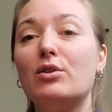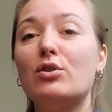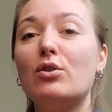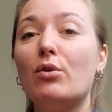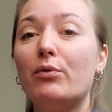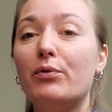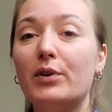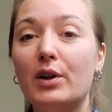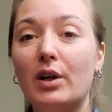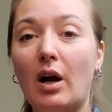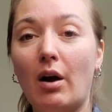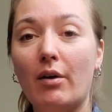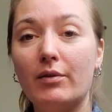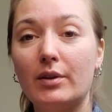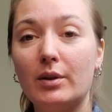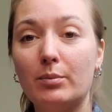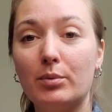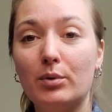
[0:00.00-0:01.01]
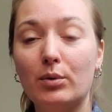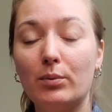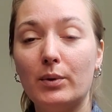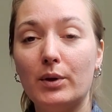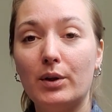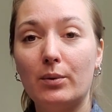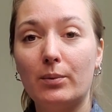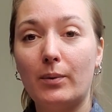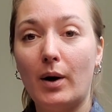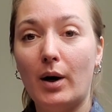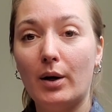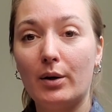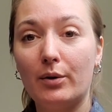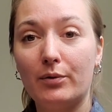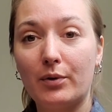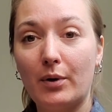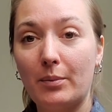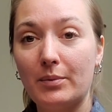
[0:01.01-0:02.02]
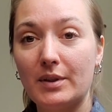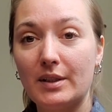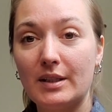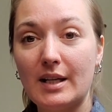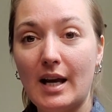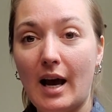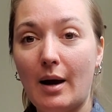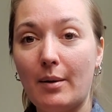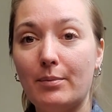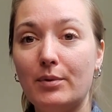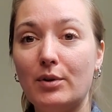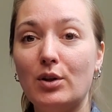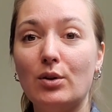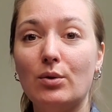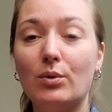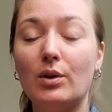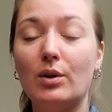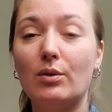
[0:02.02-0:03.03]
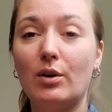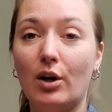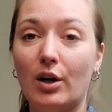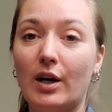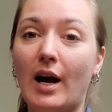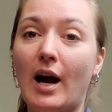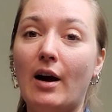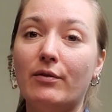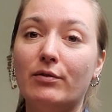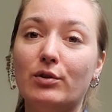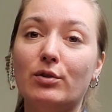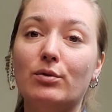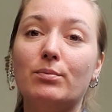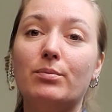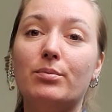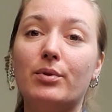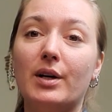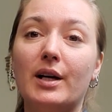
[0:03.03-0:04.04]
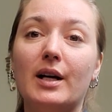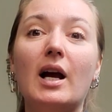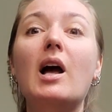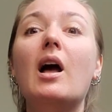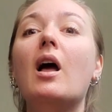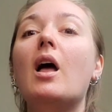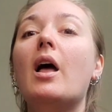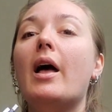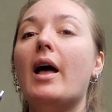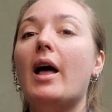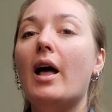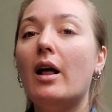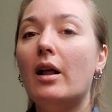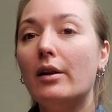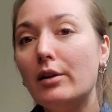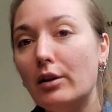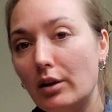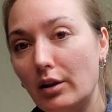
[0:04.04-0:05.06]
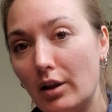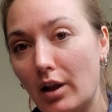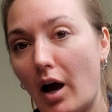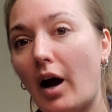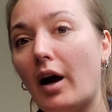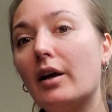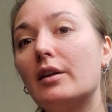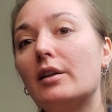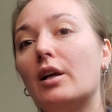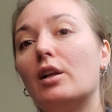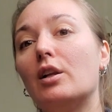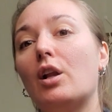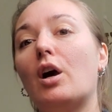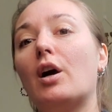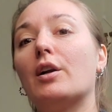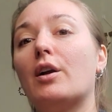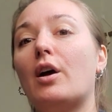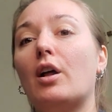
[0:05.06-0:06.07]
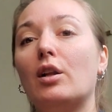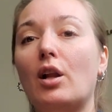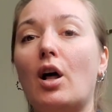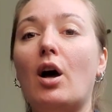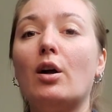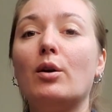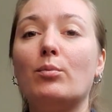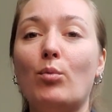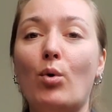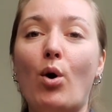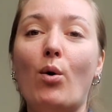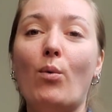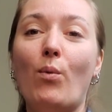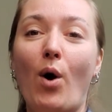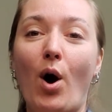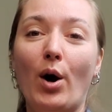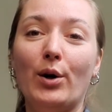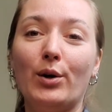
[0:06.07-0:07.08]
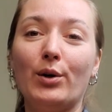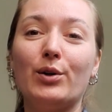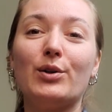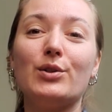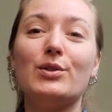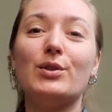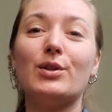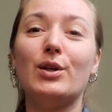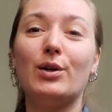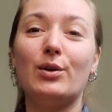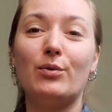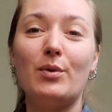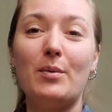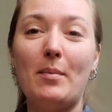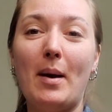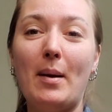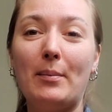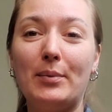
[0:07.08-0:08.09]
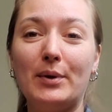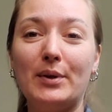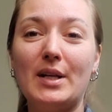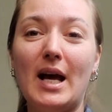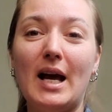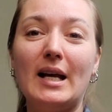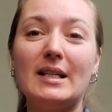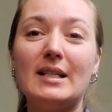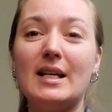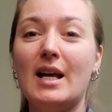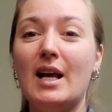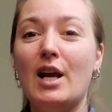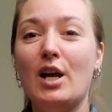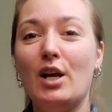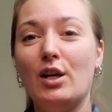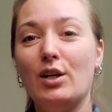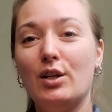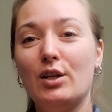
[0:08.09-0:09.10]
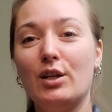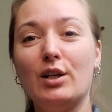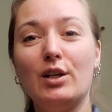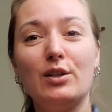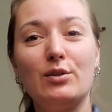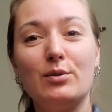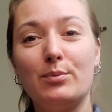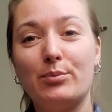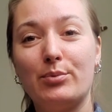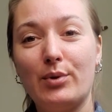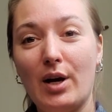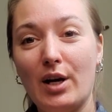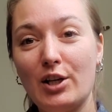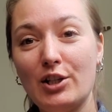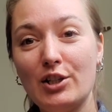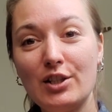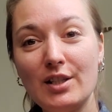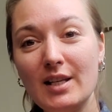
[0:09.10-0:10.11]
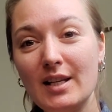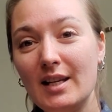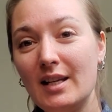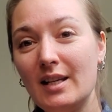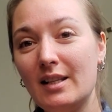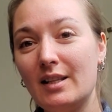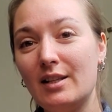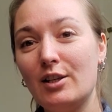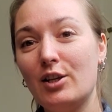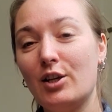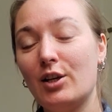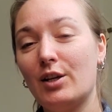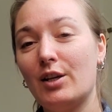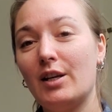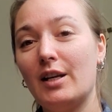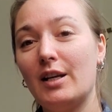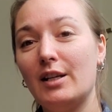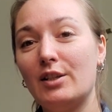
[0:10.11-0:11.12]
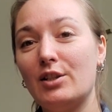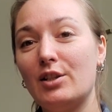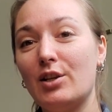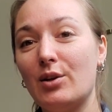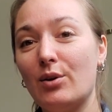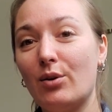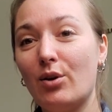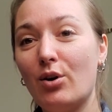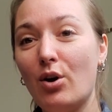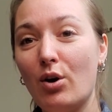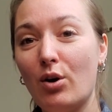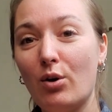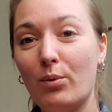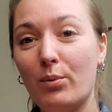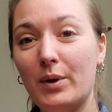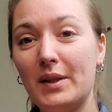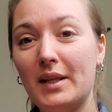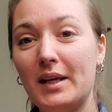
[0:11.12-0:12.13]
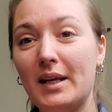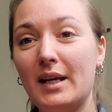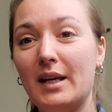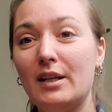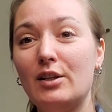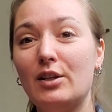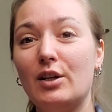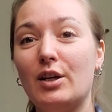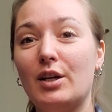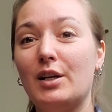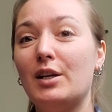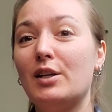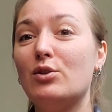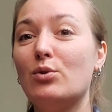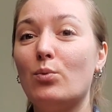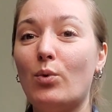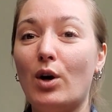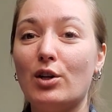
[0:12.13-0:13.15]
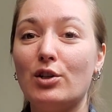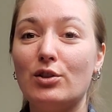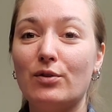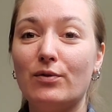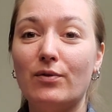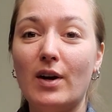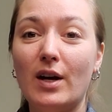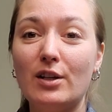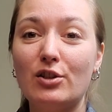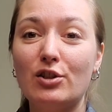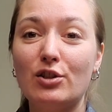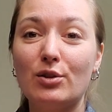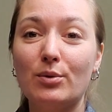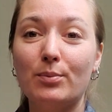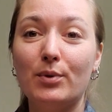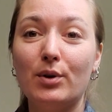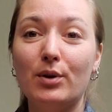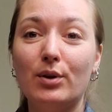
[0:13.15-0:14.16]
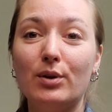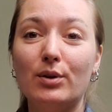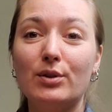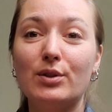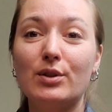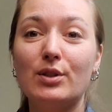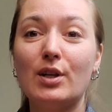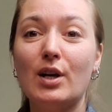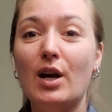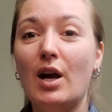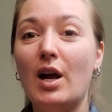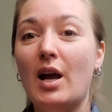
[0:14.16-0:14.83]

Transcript: you don't feel comfortable with the water from the tap, you're gonna have to bring a lot more water, because you gotta remember that you're gonna need to brush teeth, you're gonna need to cook with it, you're gonna need to wash your vegetables.